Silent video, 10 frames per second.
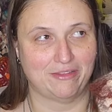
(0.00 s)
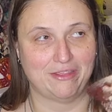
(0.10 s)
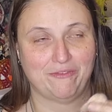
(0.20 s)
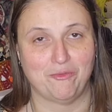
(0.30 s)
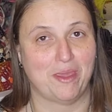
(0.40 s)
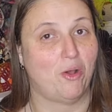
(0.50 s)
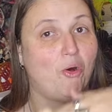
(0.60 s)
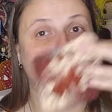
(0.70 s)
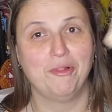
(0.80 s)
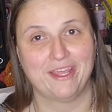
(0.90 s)
I think if you made a
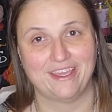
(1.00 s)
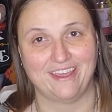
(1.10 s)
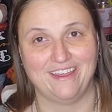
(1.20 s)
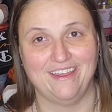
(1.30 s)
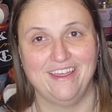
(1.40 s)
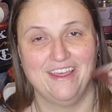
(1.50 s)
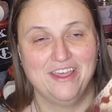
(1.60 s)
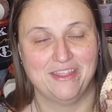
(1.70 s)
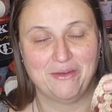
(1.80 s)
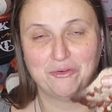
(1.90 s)
whole blanket,
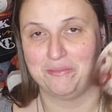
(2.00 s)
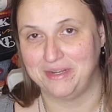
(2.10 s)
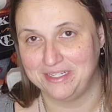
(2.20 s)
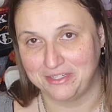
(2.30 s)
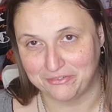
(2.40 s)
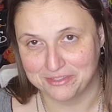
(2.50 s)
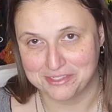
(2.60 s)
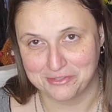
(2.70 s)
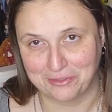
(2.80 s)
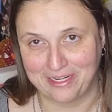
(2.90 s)
that would have been a different
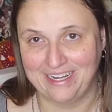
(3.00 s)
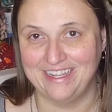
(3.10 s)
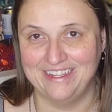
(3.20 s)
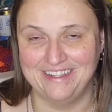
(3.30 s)
story.